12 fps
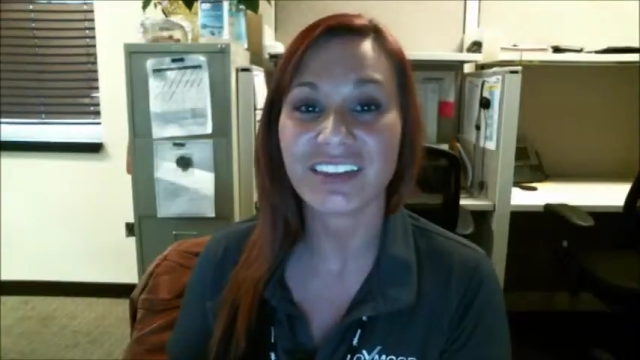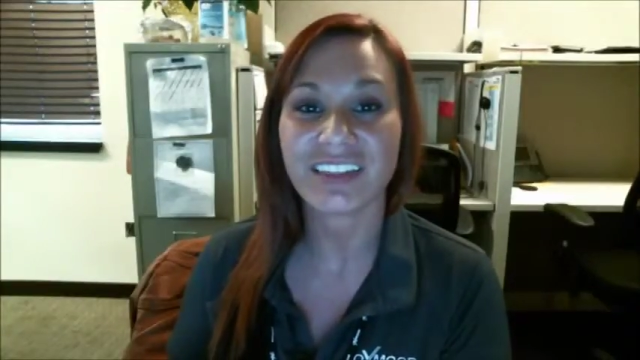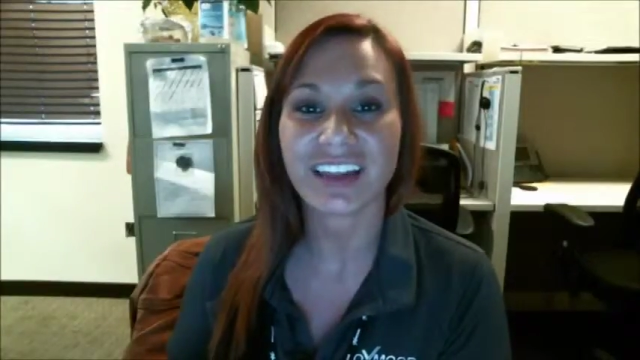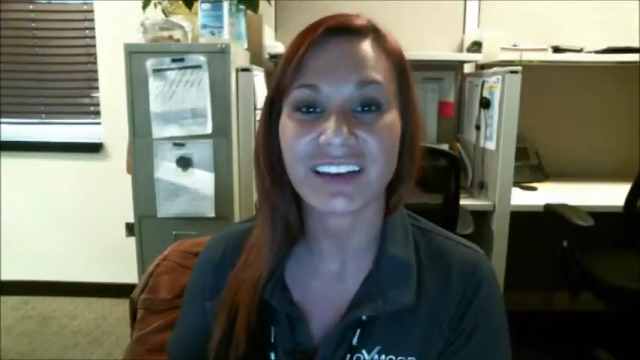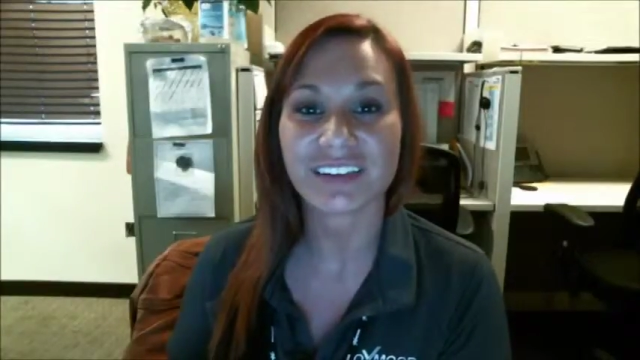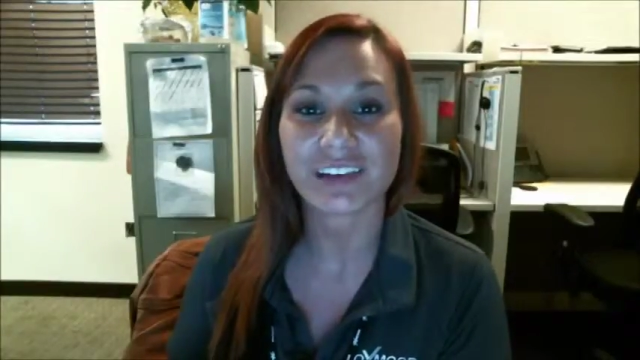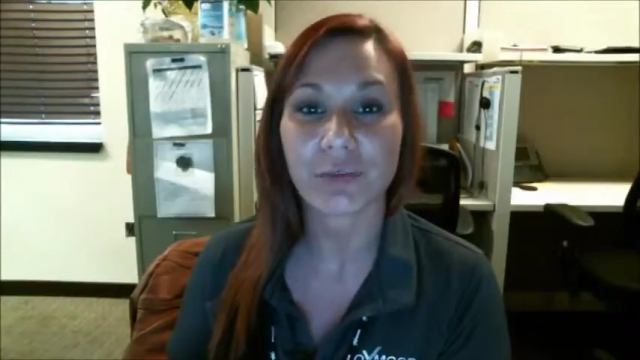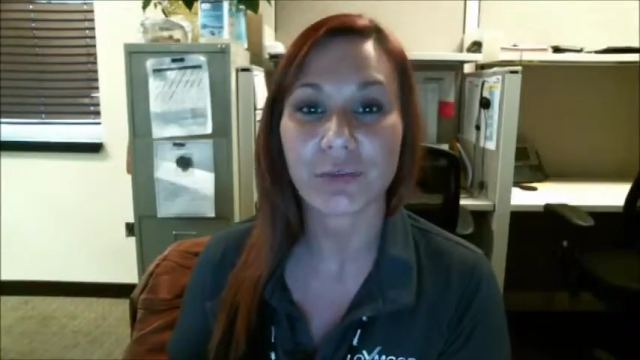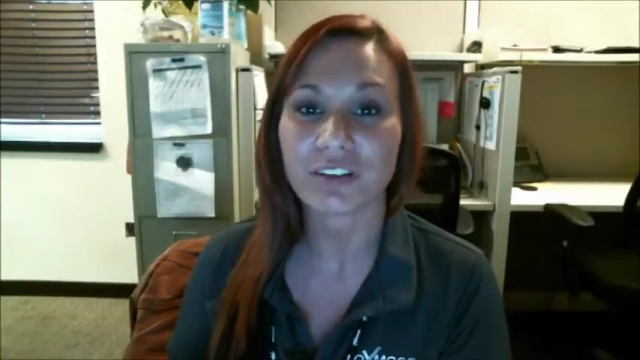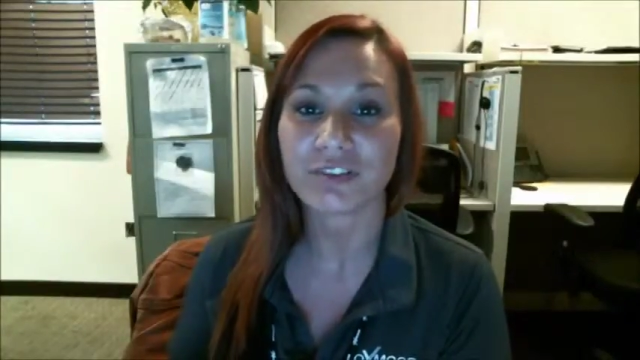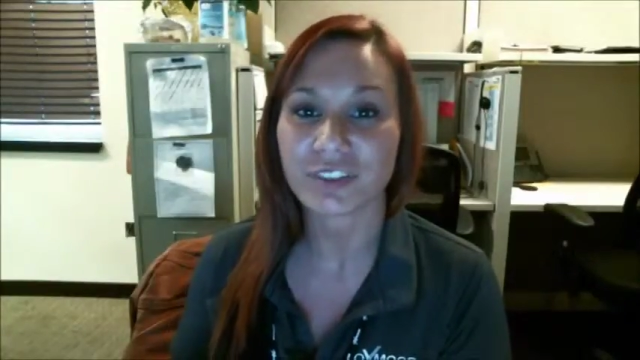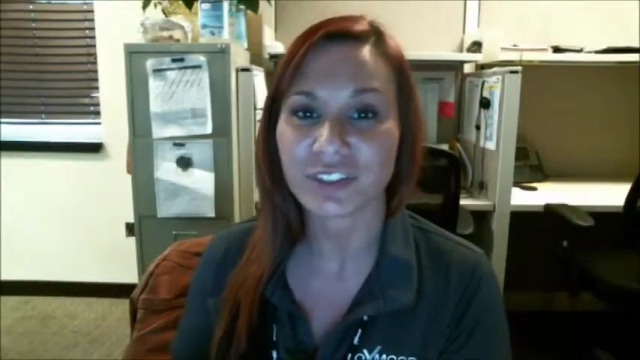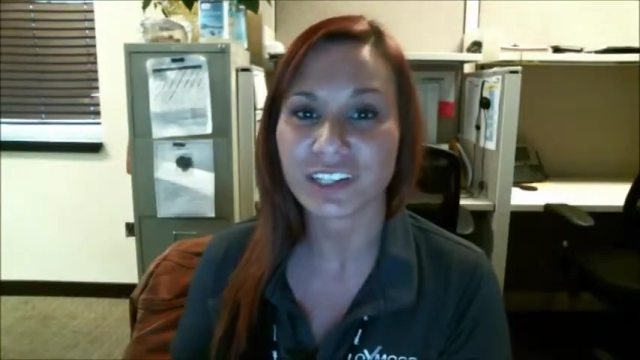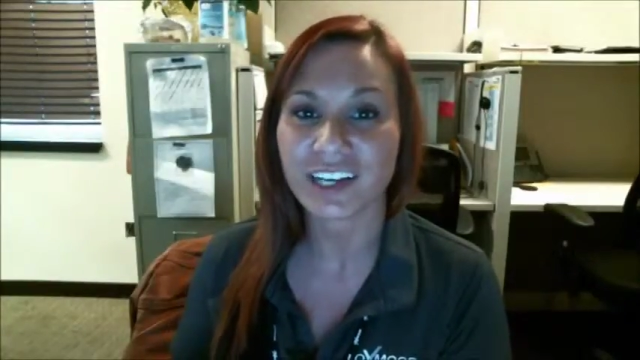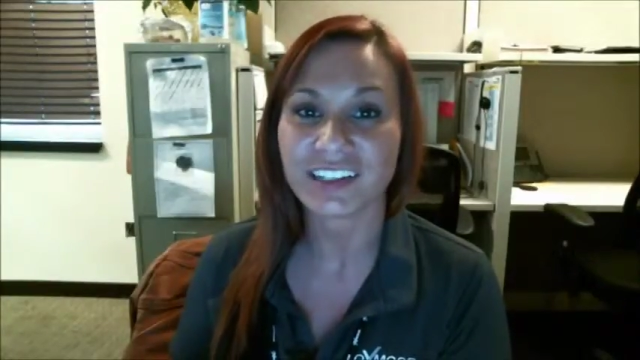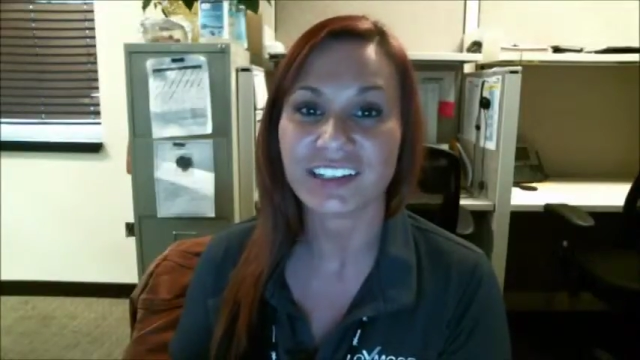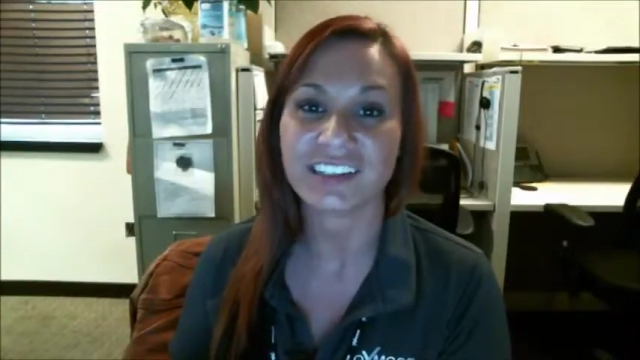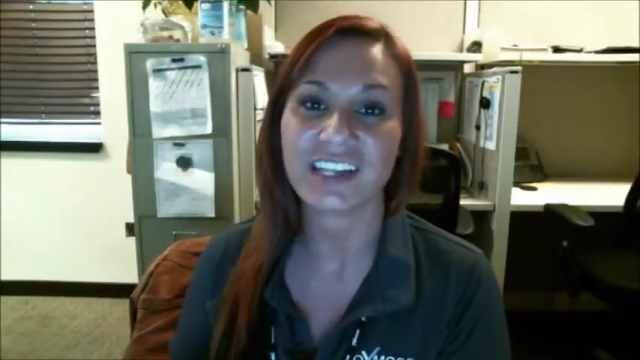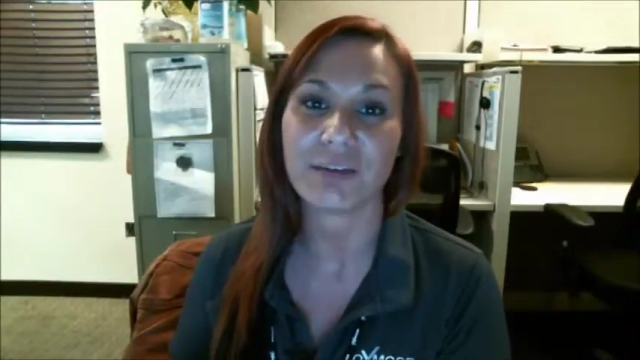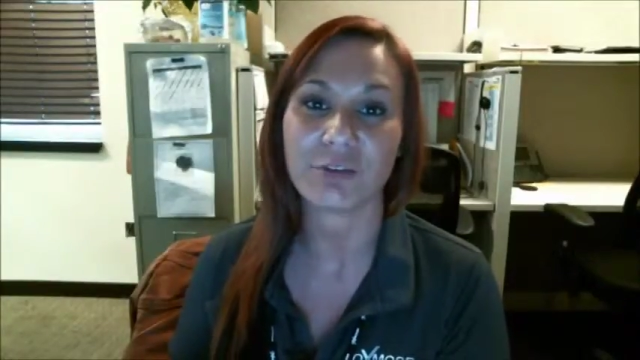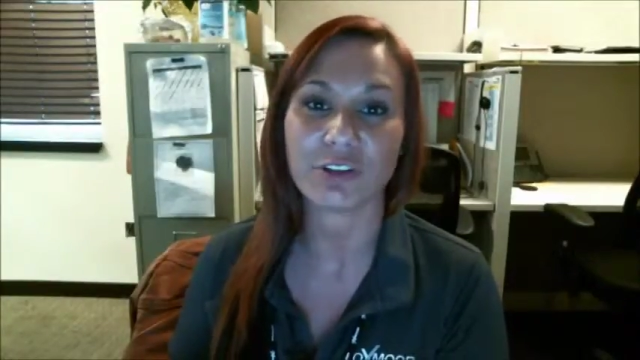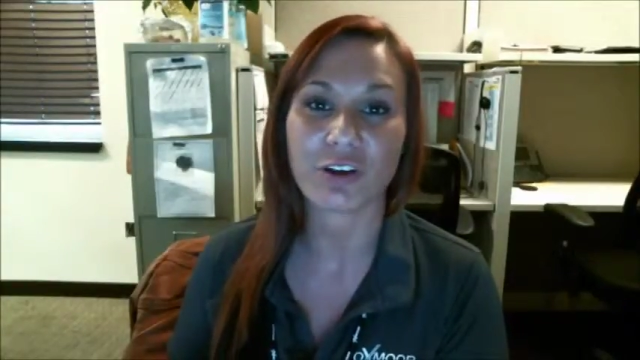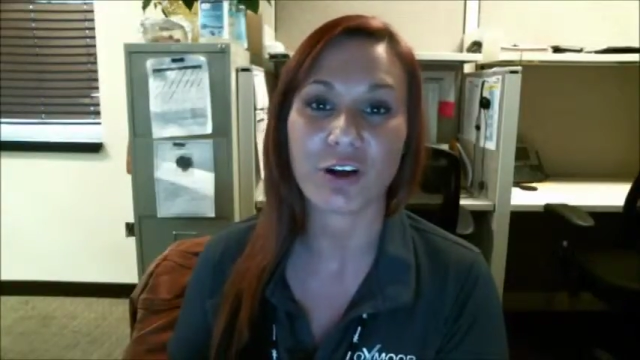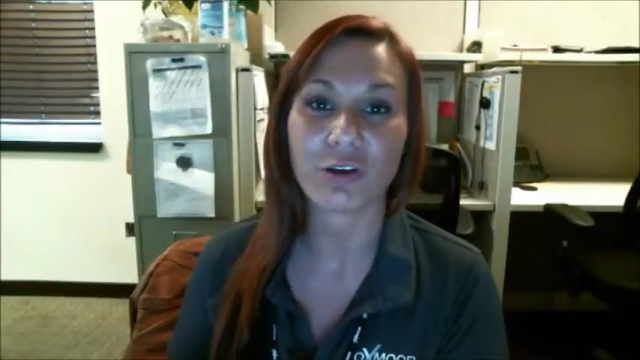thanks so much for taking the time
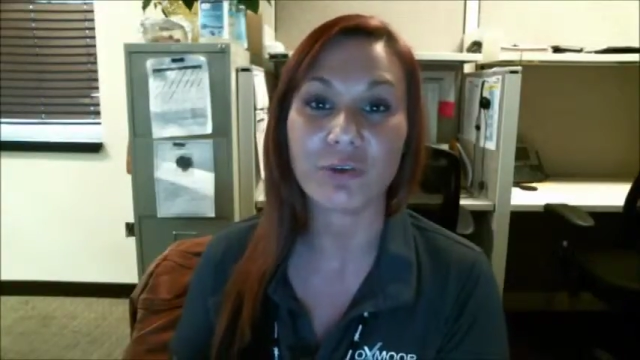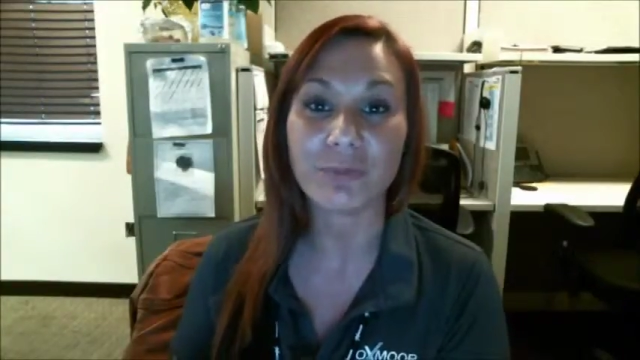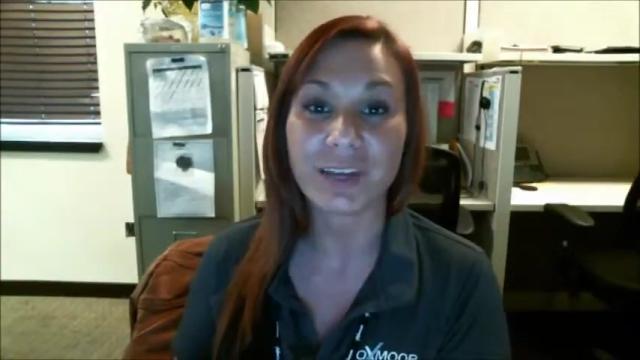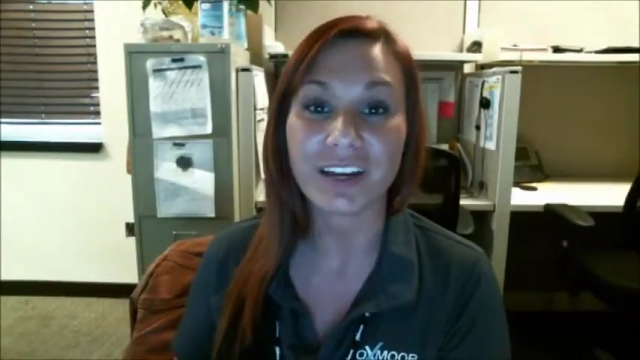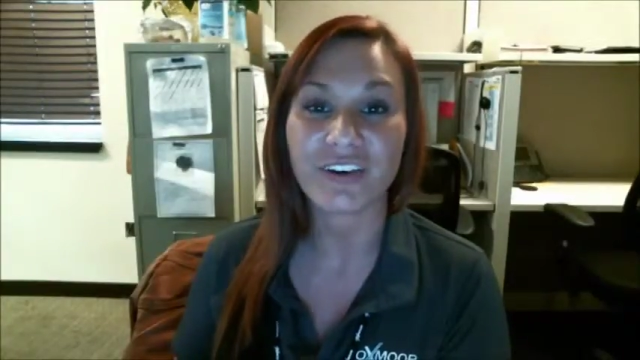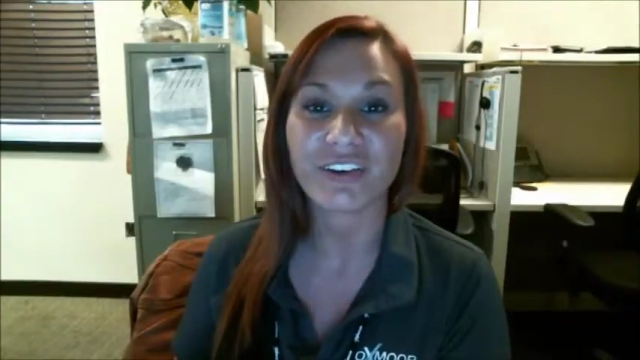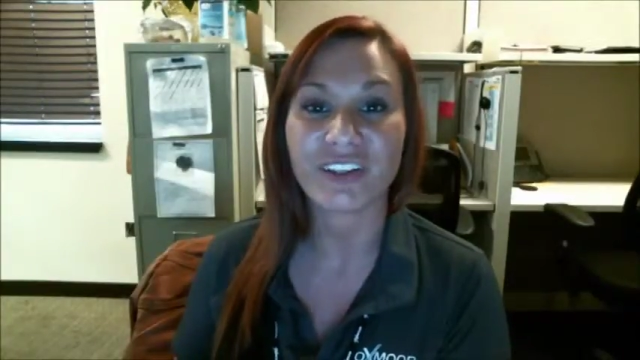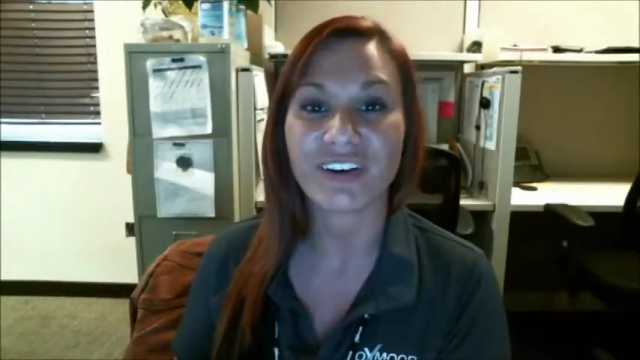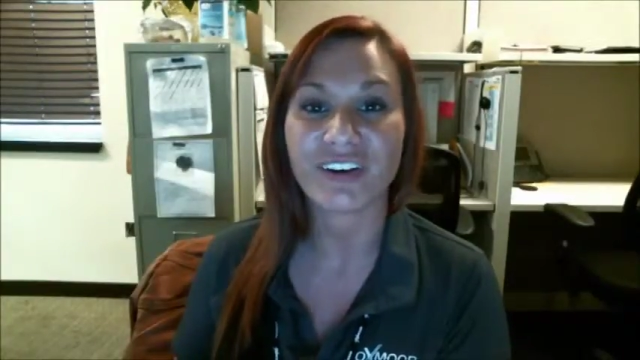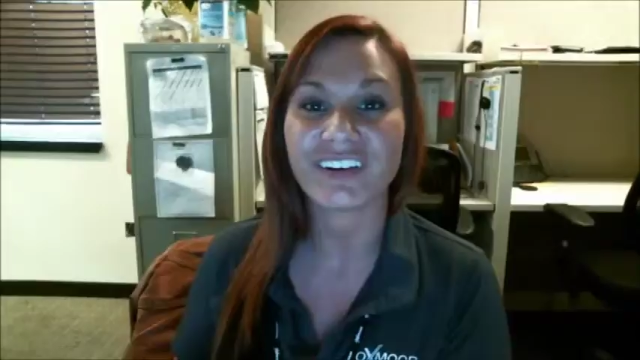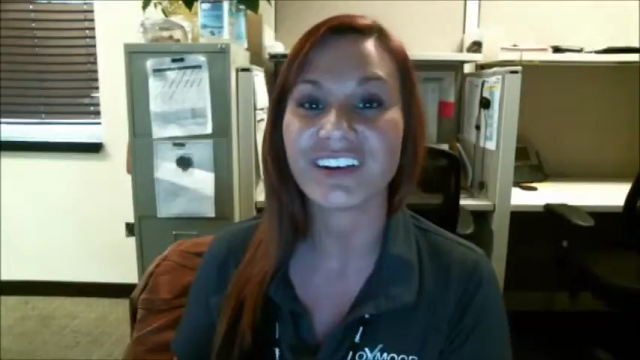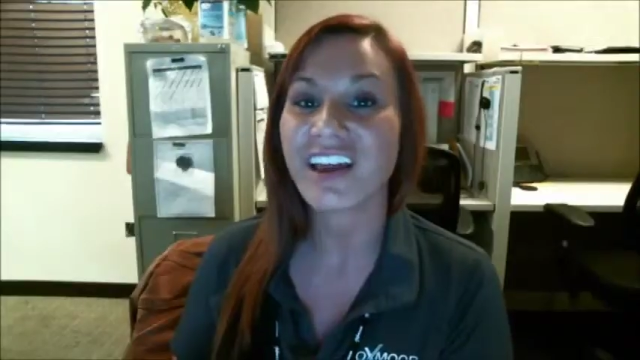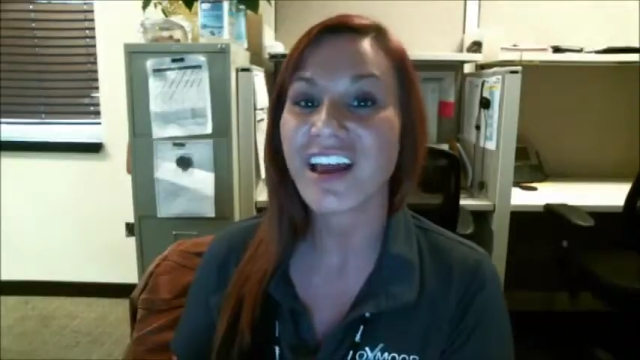to talk with me earlier